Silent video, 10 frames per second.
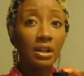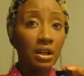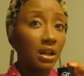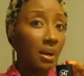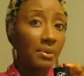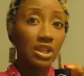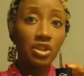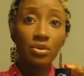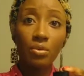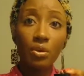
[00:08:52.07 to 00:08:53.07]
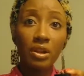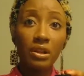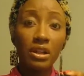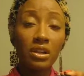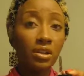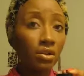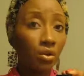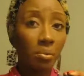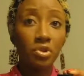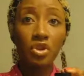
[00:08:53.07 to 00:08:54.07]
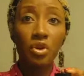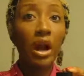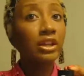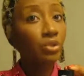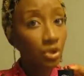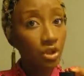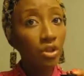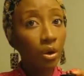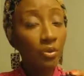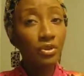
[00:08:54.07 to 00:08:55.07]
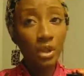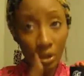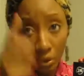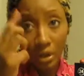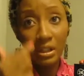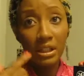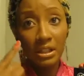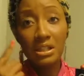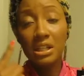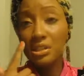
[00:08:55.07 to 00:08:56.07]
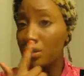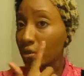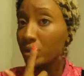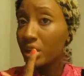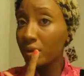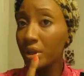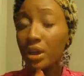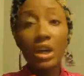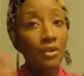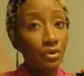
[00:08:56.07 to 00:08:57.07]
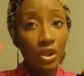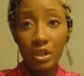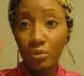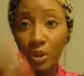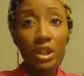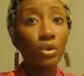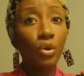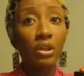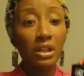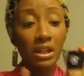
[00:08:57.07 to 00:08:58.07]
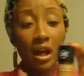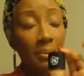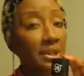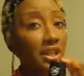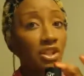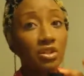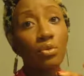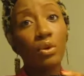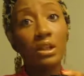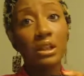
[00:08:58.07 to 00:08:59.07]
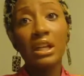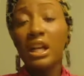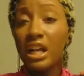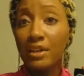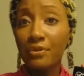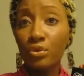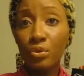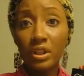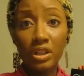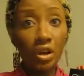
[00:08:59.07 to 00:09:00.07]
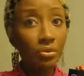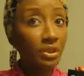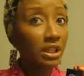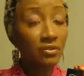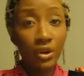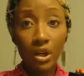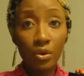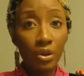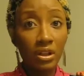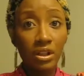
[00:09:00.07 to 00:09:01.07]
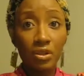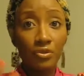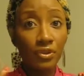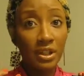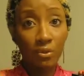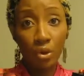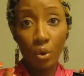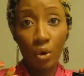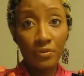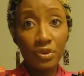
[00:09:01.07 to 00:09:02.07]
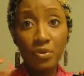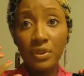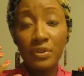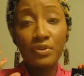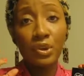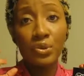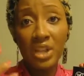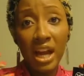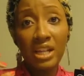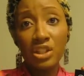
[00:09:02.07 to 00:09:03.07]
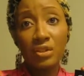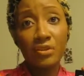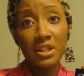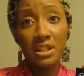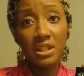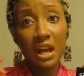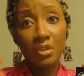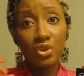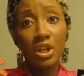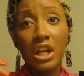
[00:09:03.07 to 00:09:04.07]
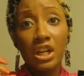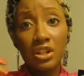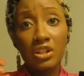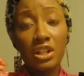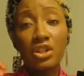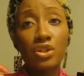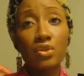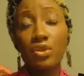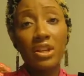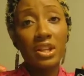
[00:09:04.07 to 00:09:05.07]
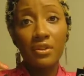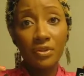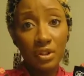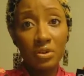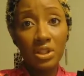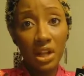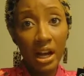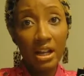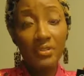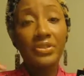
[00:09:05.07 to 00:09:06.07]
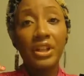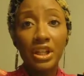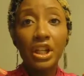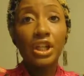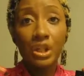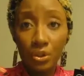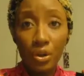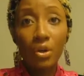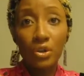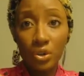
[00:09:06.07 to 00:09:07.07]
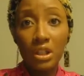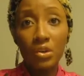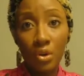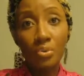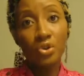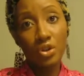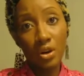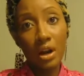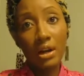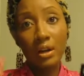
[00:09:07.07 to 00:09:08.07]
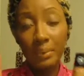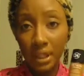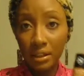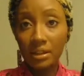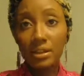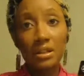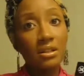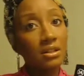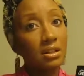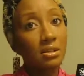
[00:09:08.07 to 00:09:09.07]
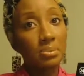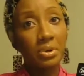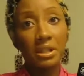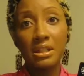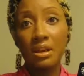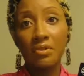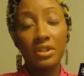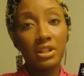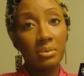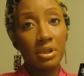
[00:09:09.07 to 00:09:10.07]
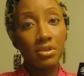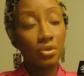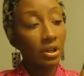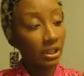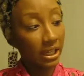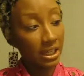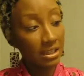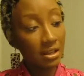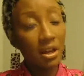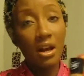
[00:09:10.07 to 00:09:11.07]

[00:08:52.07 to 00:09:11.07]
Combination of oily, normal to dry. You should know if you get oily in the T-zone area, if you get really oily, combination of oily. If you don't get very oily, or if you even feel tight in your face, is how your skin is so dry that it feels tight, then you need normal to dry. I mean, it's pretty self-explanatory, ladies.